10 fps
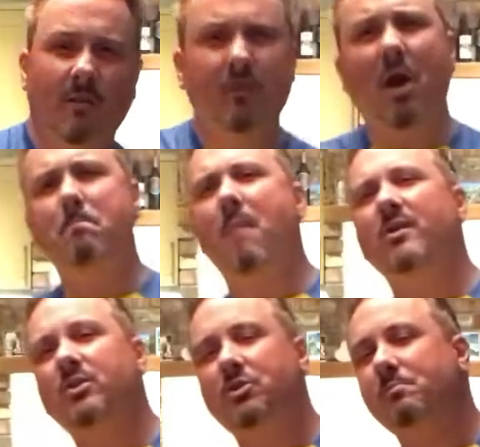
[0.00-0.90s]
If you've got
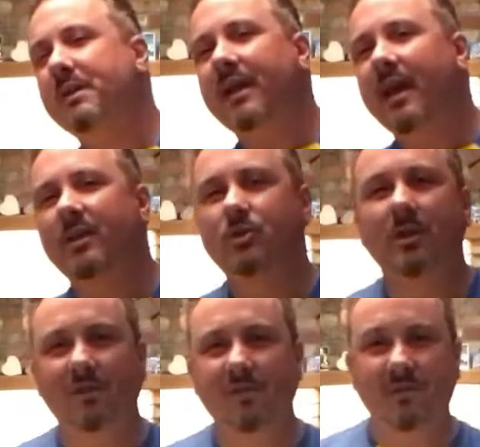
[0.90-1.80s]
monster big hands, you need
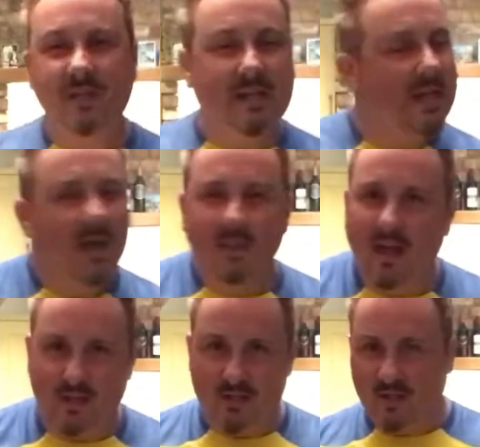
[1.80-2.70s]
the 15. That
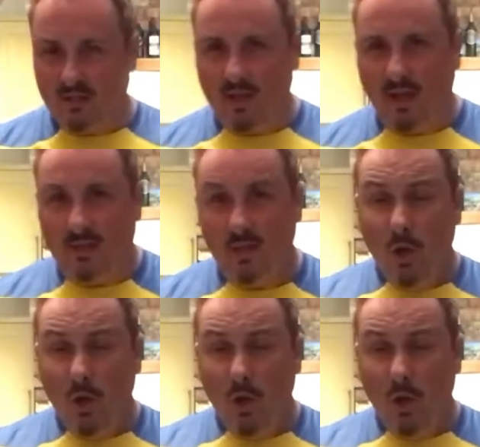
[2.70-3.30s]
is not the case.